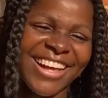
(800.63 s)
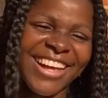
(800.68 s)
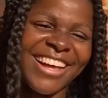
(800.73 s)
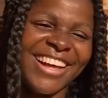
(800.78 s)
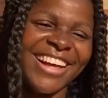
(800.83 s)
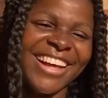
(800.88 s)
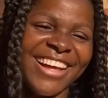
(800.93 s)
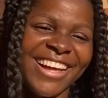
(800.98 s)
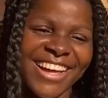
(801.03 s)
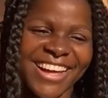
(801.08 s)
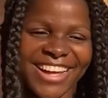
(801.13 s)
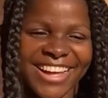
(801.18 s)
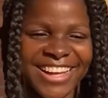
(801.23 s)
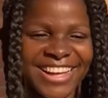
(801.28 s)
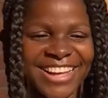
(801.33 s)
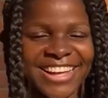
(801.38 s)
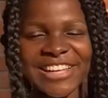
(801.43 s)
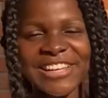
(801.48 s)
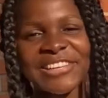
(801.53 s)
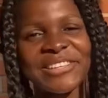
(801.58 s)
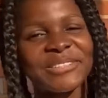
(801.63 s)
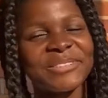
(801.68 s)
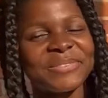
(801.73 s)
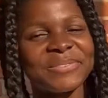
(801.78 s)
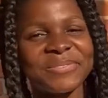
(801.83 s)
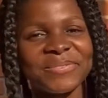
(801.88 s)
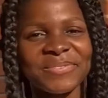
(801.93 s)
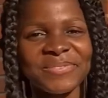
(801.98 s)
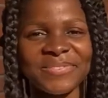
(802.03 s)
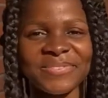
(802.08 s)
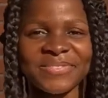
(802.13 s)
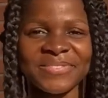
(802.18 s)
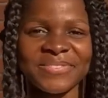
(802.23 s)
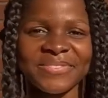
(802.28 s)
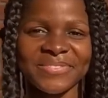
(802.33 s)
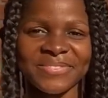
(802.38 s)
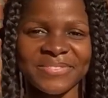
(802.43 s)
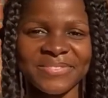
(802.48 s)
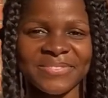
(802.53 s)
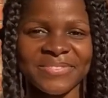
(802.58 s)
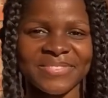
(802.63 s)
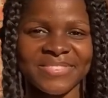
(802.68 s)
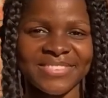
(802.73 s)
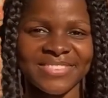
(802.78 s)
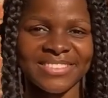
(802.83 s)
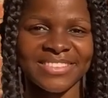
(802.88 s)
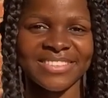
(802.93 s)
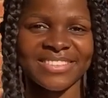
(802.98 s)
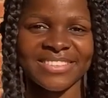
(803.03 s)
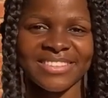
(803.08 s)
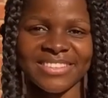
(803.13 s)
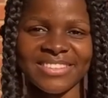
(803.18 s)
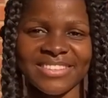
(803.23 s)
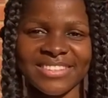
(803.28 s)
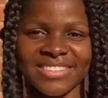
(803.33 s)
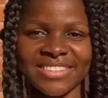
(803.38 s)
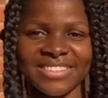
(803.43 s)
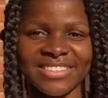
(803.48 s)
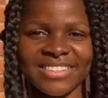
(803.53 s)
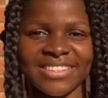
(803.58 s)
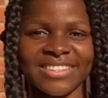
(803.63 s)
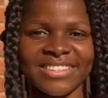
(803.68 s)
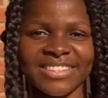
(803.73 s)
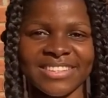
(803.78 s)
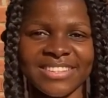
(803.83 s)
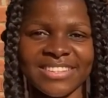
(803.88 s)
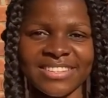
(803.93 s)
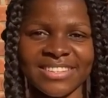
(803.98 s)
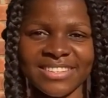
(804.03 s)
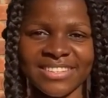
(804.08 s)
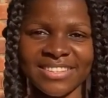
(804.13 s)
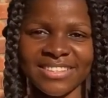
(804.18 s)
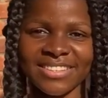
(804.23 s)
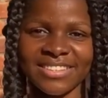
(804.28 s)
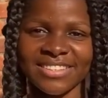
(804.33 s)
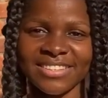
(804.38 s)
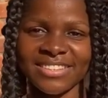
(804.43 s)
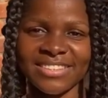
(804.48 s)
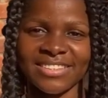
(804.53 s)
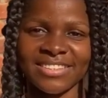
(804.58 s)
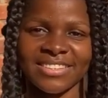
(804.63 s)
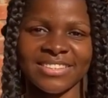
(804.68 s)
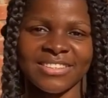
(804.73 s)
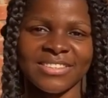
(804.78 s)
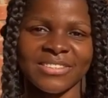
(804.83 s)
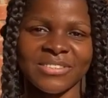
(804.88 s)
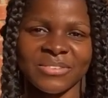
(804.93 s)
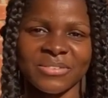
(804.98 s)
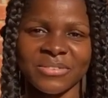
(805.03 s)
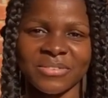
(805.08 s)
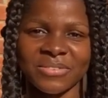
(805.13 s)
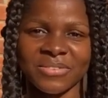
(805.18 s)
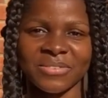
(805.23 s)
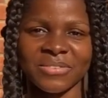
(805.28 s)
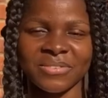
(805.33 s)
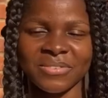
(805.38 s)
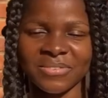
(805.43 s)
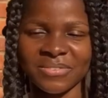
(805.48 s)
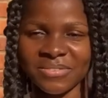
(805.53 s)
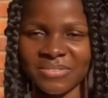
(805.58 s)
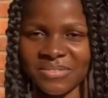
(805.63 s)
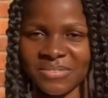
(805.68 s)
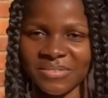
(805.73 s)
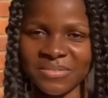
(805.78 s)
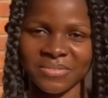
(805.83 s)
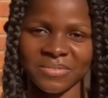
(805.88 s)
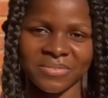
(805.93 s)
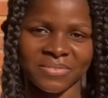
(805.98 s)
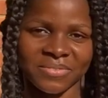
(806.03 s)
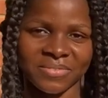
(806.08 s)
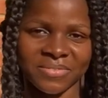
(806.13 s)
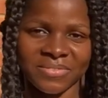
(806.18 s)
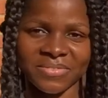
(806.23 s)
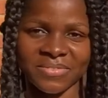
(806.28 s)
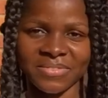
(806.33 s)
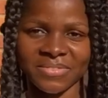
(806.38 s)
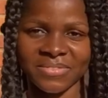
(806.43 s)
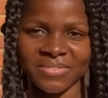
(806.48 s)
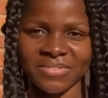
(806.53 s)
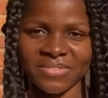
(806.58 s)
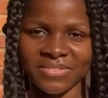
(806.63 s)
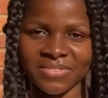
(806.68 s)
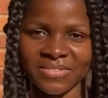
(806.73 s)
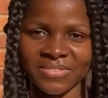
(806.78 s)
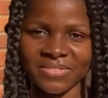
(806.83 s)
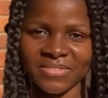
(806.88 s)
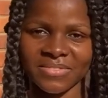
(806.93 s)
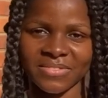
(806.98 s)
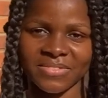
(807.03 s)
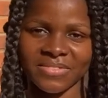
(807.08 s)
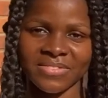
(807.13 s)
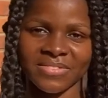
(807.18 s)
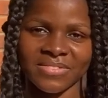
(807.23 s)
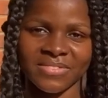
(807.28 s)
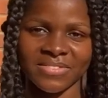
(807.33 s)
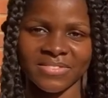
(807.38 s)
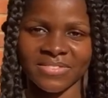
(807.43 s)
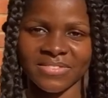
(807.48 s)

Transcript: No words are spoken by the person on screen.